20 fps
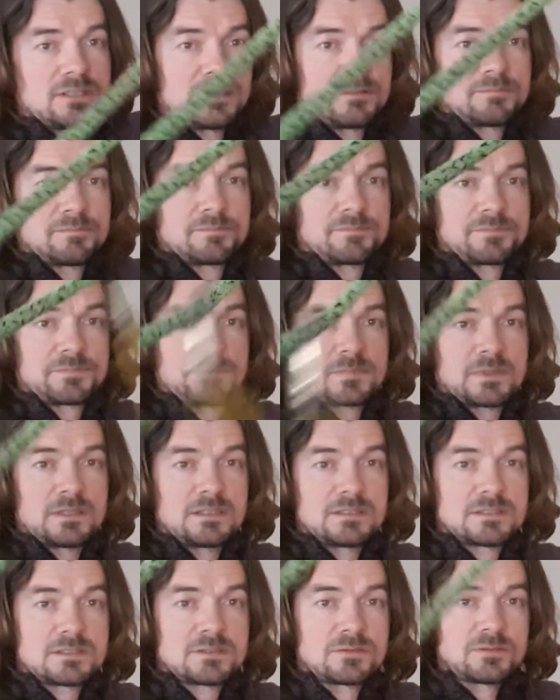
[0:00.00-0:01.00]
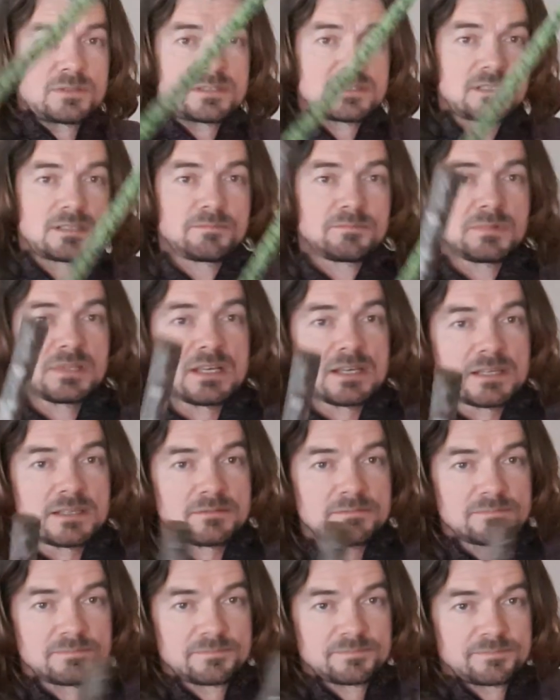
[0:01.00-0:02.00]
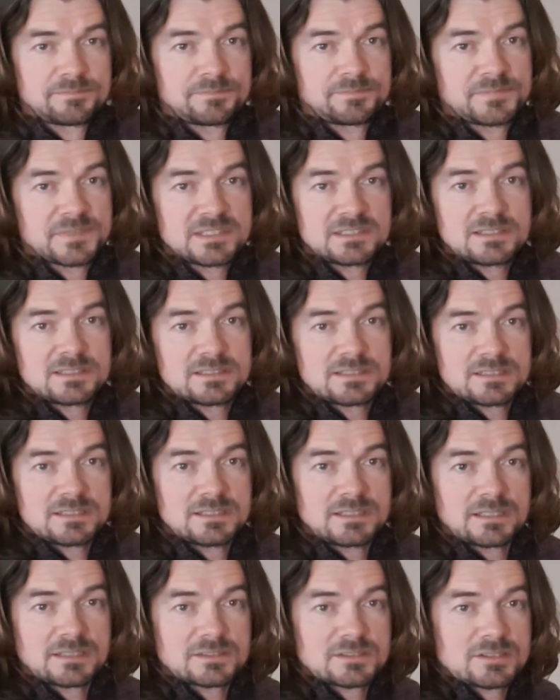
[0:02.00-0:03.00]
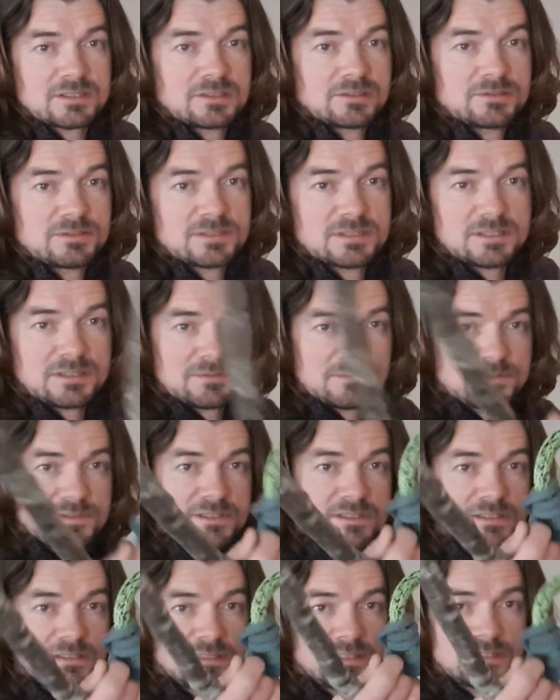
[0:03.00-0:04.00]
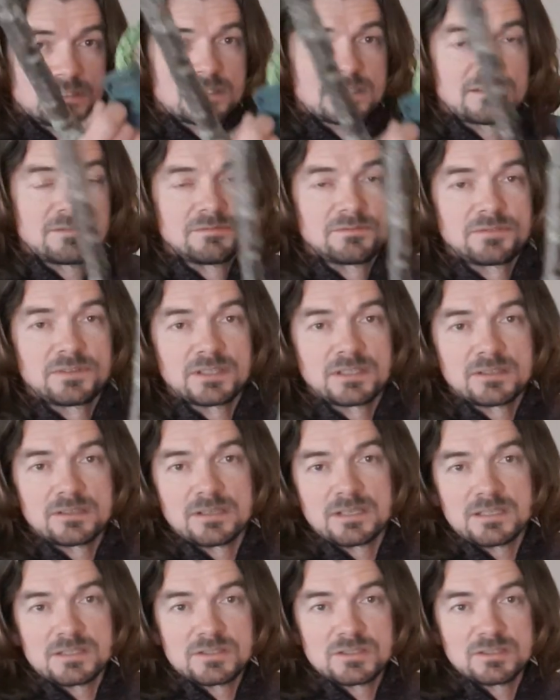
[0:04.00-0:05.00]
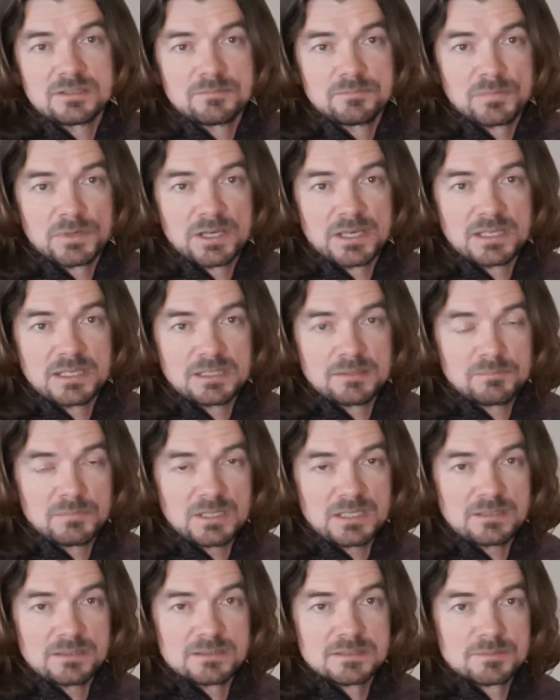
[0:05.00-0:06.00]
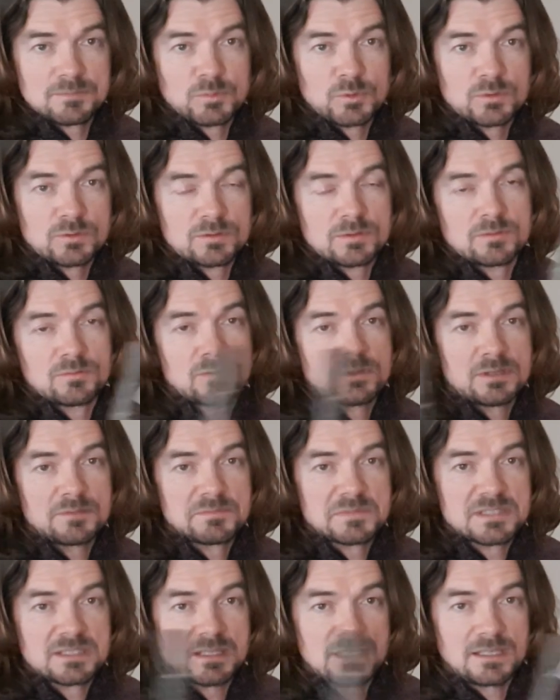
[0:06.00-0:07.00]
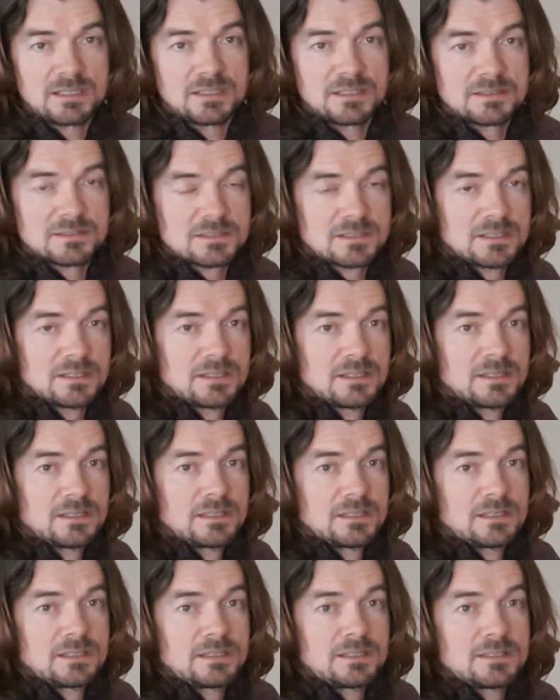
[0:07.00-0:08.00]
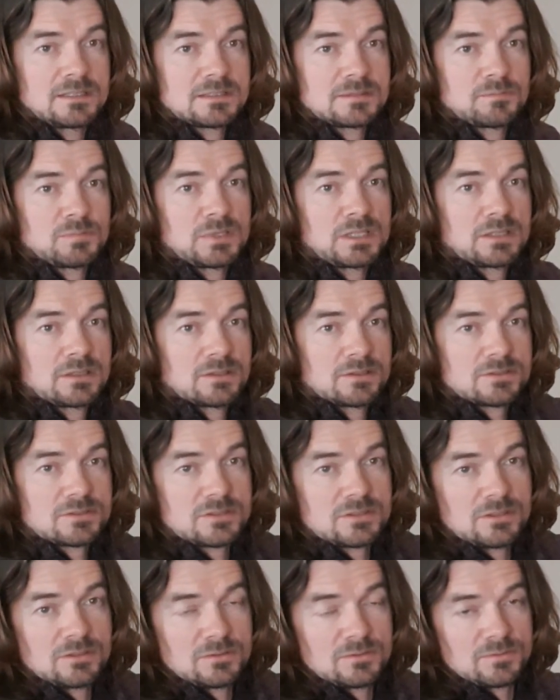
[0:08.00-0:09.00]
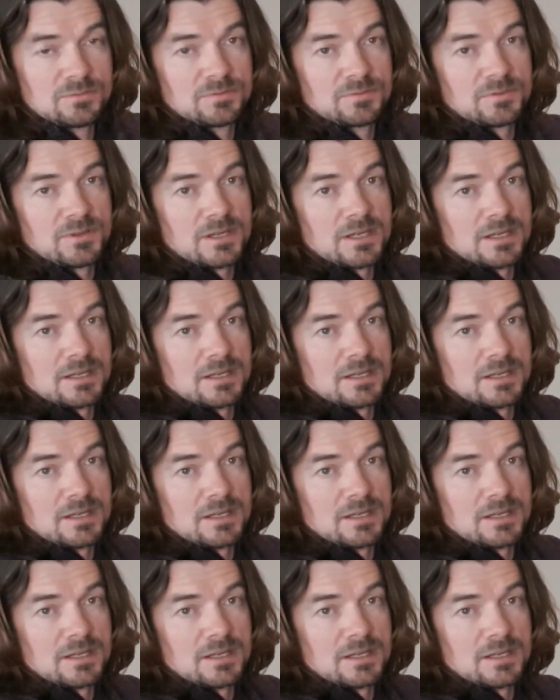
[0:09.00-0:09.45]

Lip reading: it into a zip line. This isn't exclusive to this configuration by any means, but what I'm saying is because you've